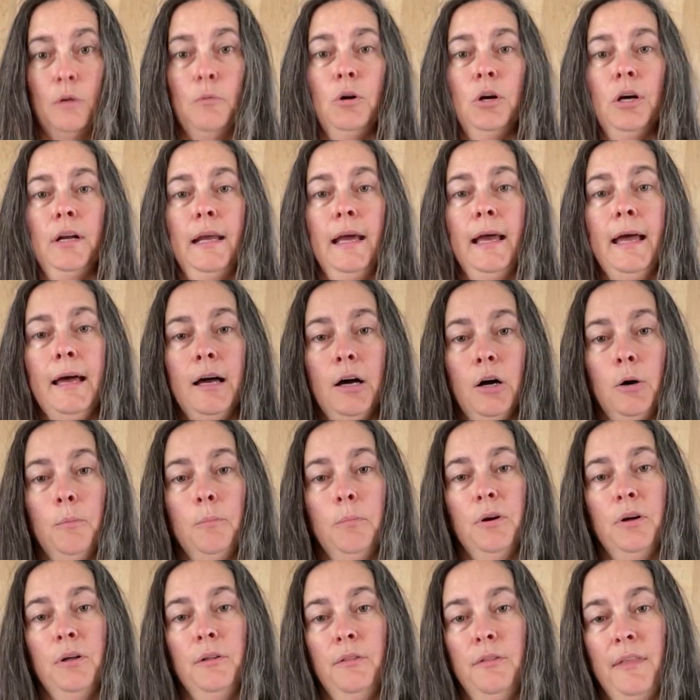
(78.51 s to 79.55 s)
So we're going to
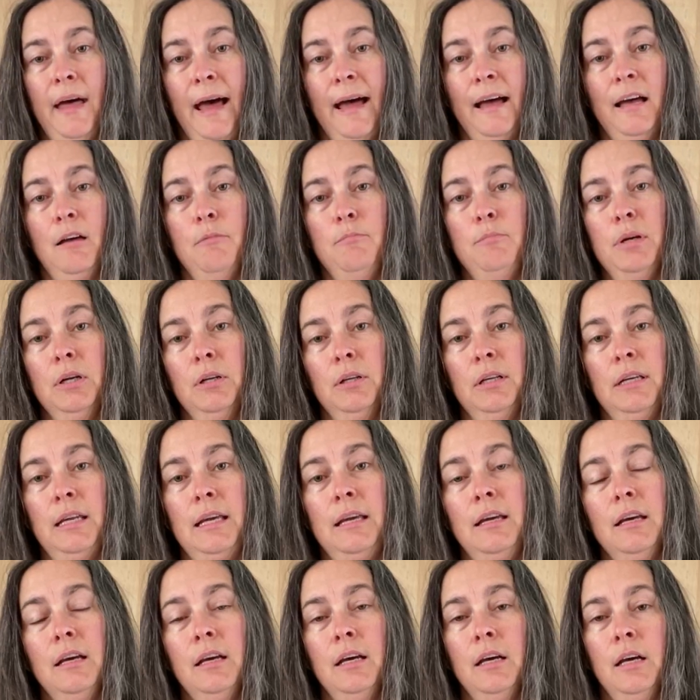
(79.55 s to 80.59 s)
help that
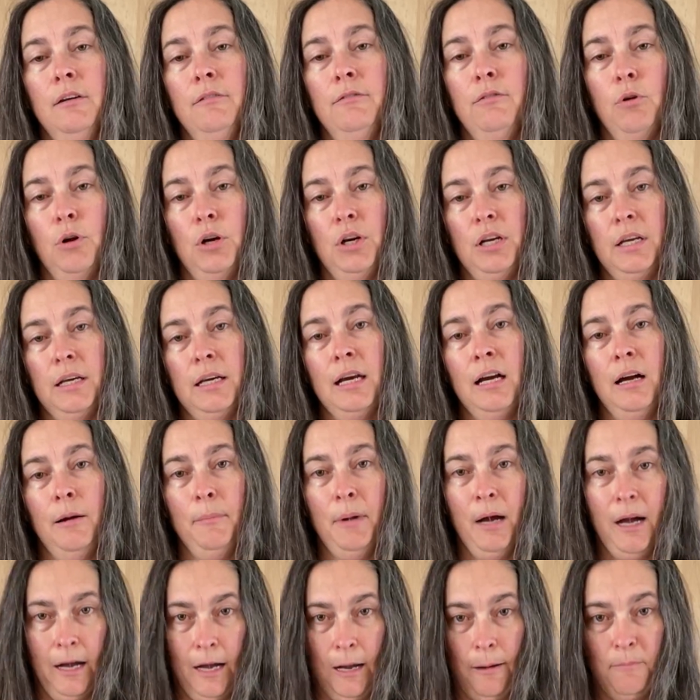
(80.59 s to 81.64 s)
ability for it to
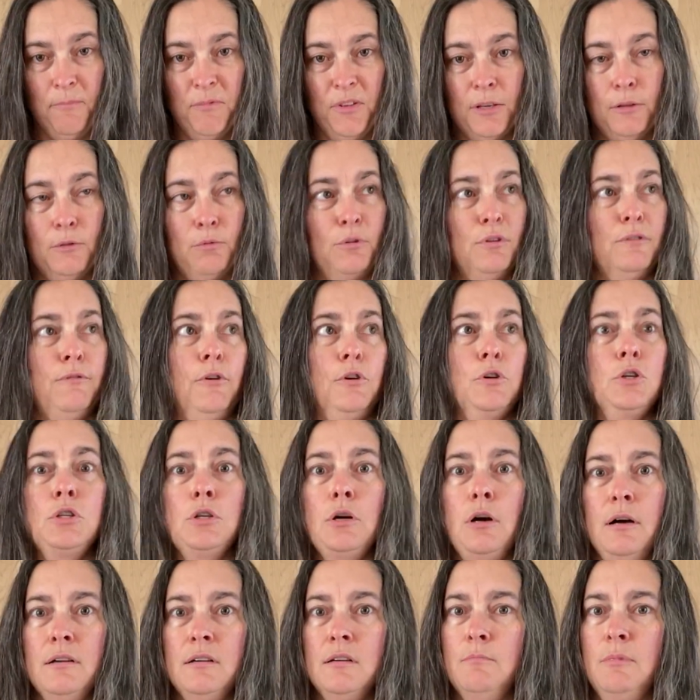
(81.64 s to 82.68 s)
come up. This was
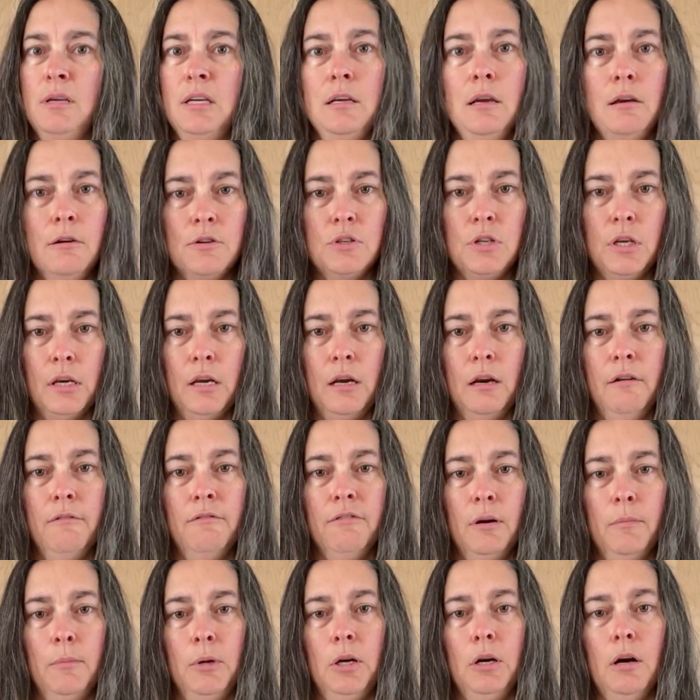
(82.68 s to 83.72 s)
first taught to me years
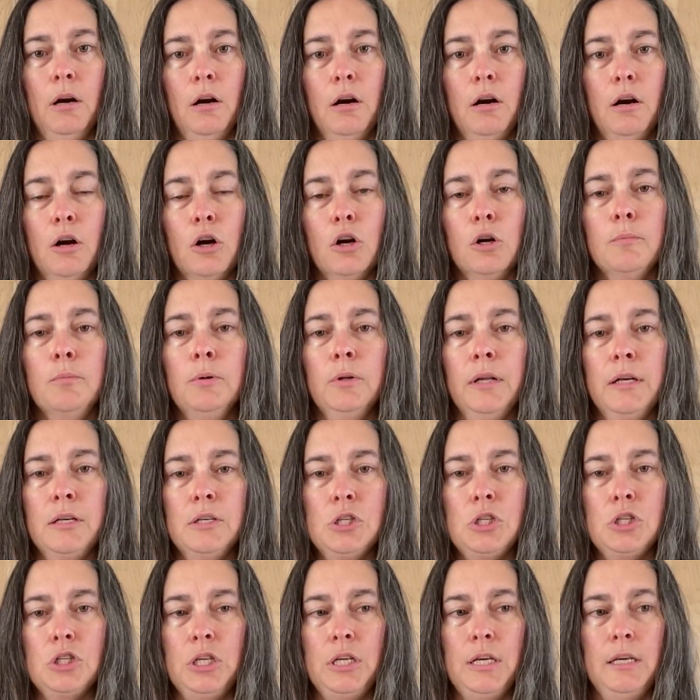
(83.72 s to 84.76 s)
ago from an
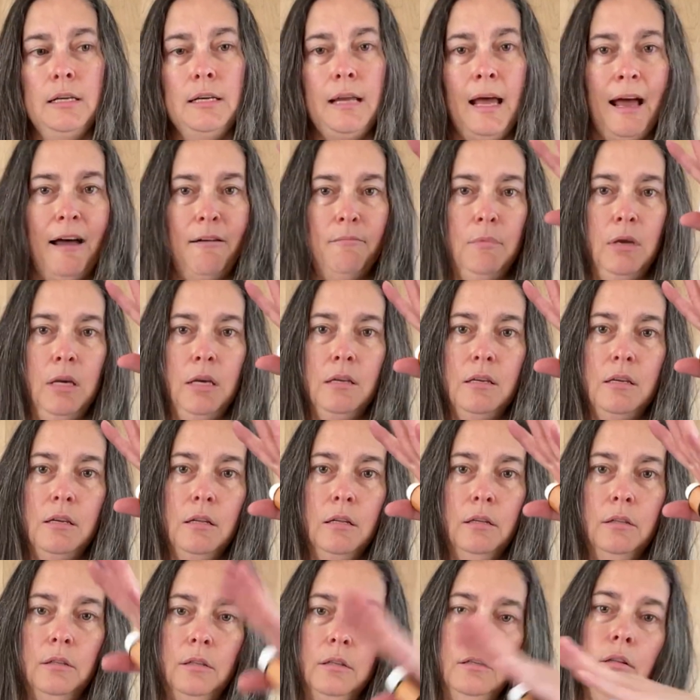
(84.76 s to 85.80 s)
herbalist. She'd have
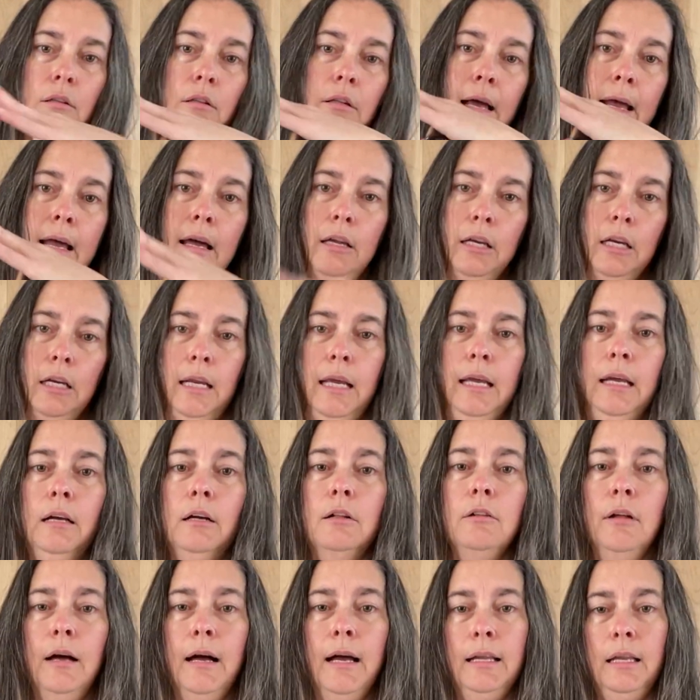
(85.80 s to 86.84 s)
me lay on an
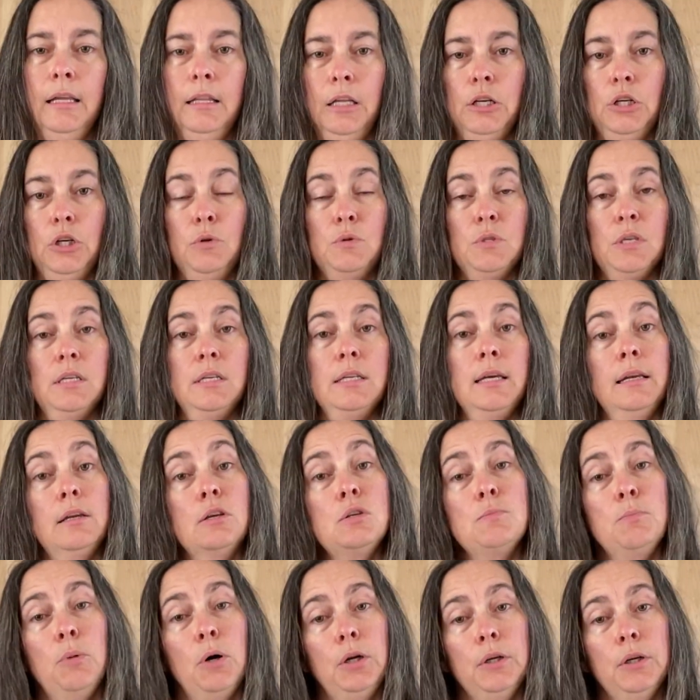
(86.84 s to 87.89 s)
incline and then use a
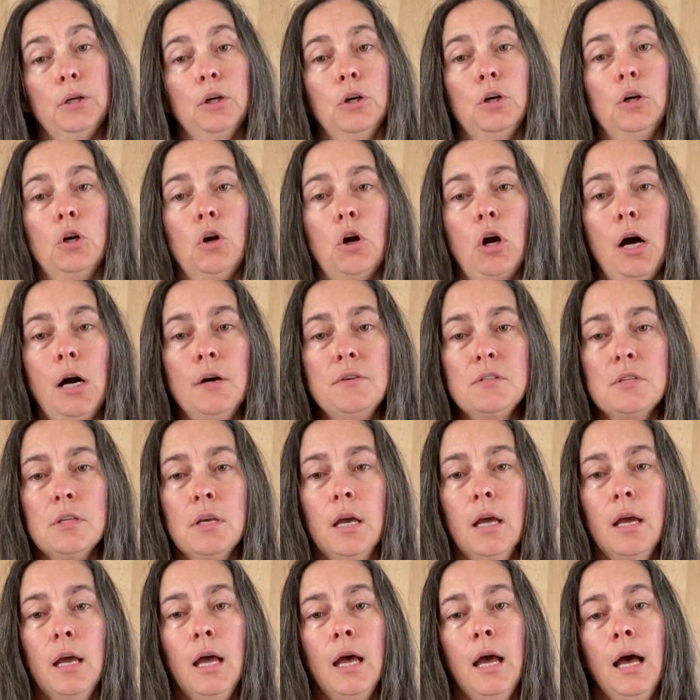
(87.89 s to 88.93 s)
tennis ball to go
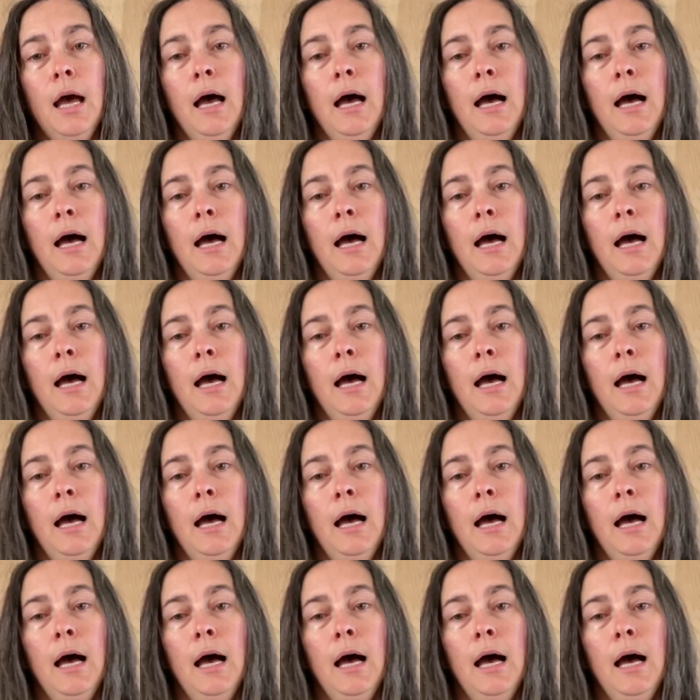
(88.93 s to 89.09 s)
across.